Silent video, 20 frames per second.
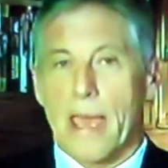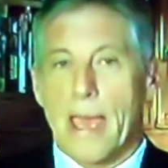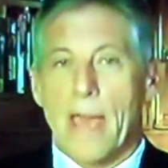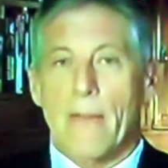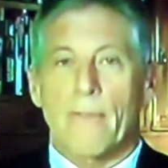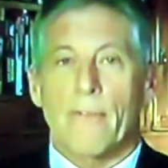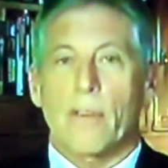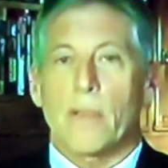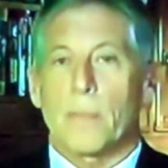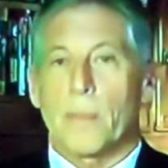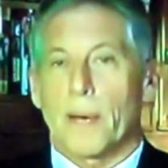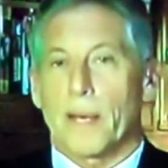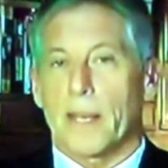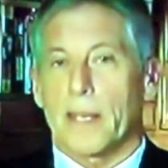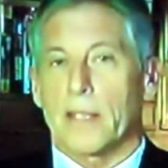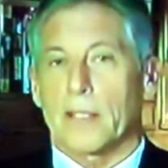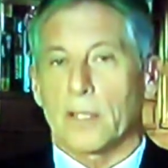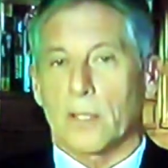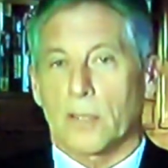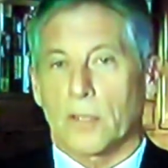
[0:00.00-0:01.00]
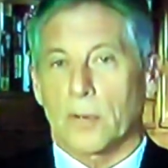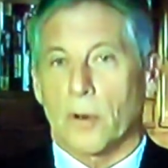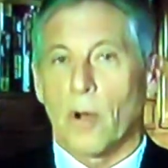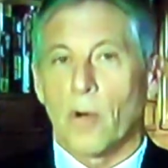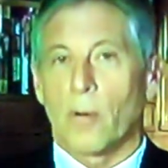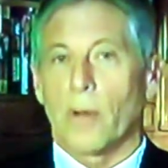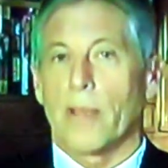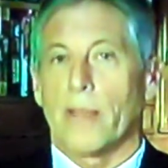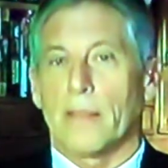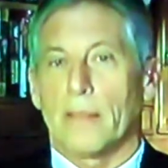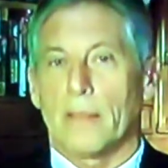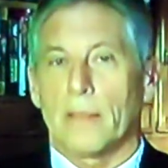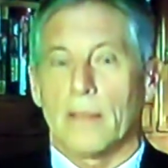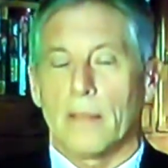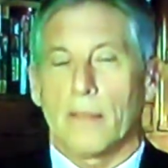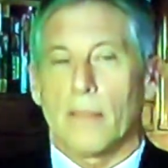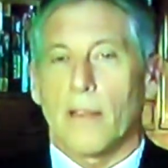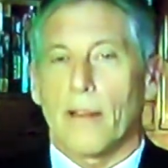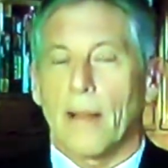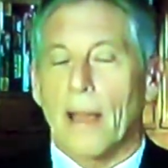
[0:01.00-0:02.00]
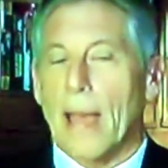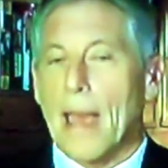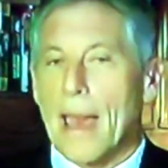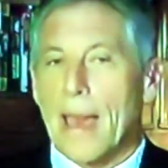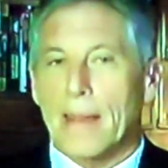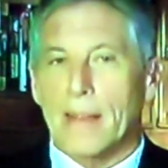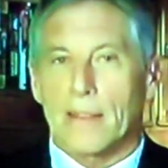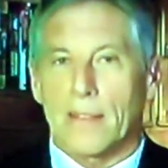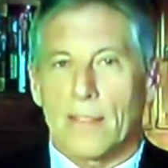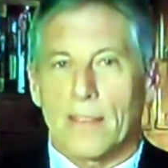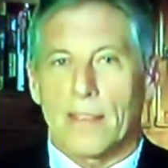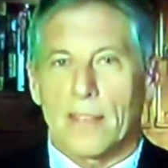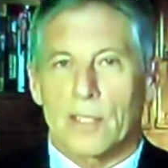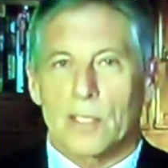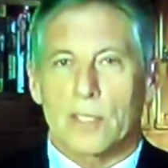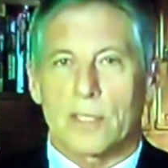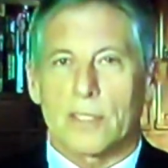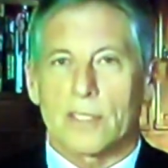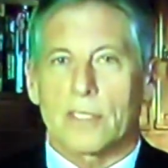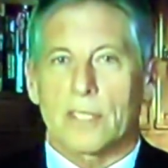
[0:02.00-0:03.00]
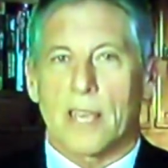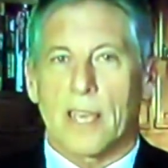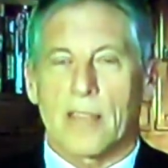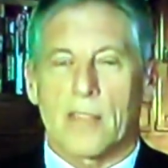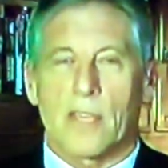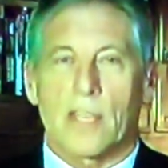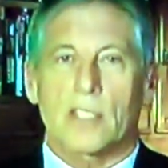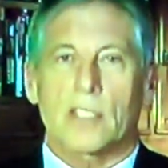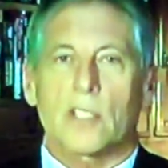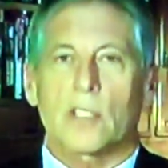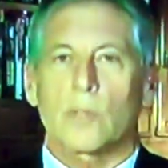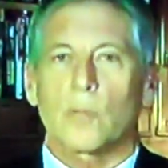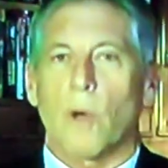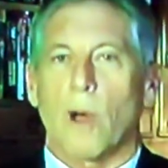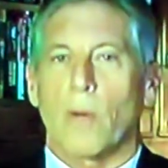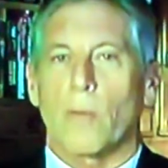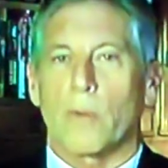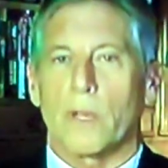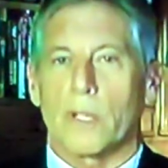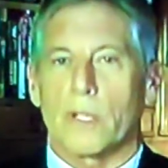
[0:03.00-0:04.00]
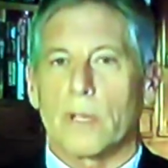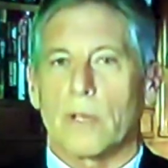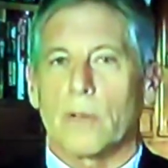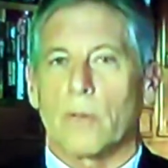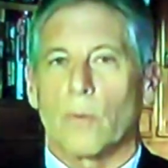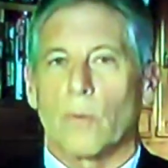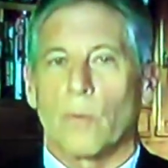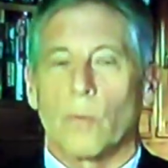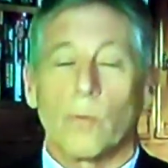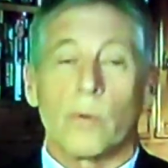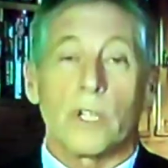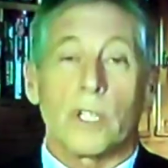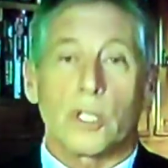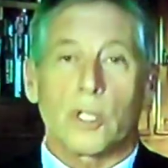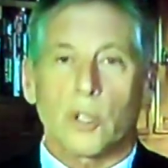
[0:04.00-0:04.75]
everybody to throw in their hat in this and say, this is what we